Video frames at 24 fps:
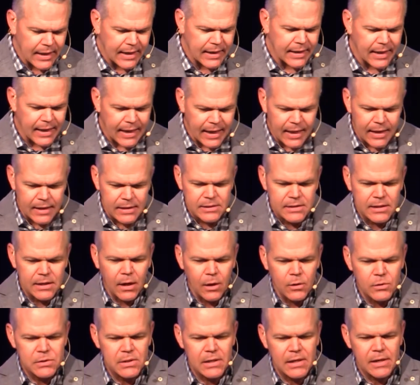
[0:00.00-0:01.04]
lean in as
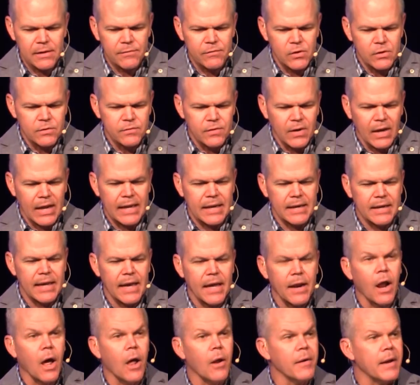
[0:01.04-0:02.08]
closely as you've leaned
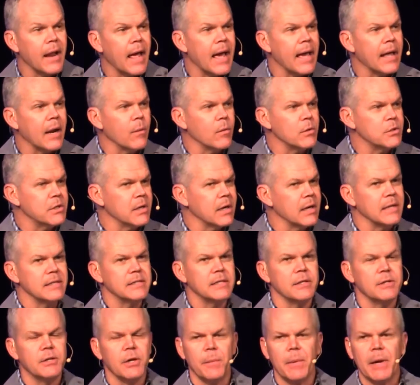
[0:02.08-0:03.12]
in all day, and I want you to
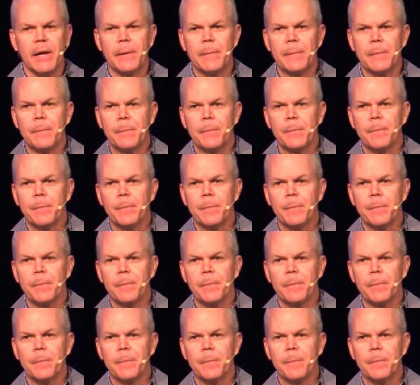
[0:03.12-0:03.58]
listen to me.